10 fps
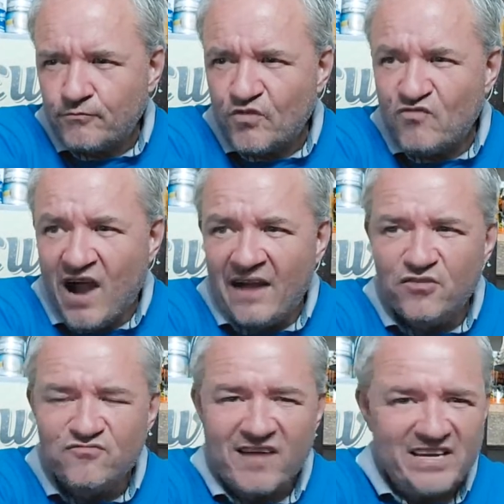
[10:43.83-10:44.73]
Right, the
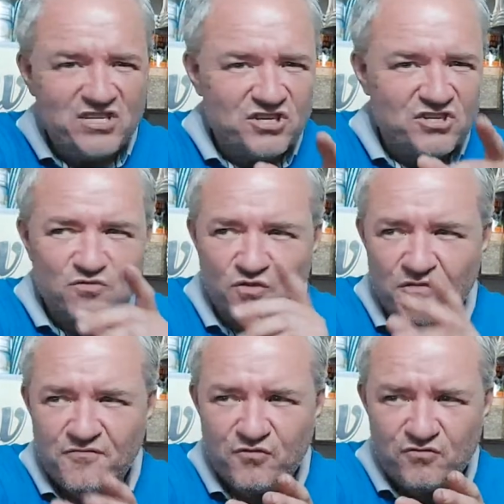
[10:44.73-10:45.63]
raisins are at the
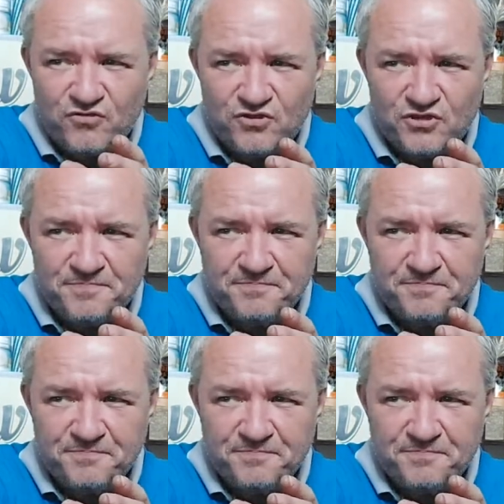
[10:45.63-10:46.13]
front.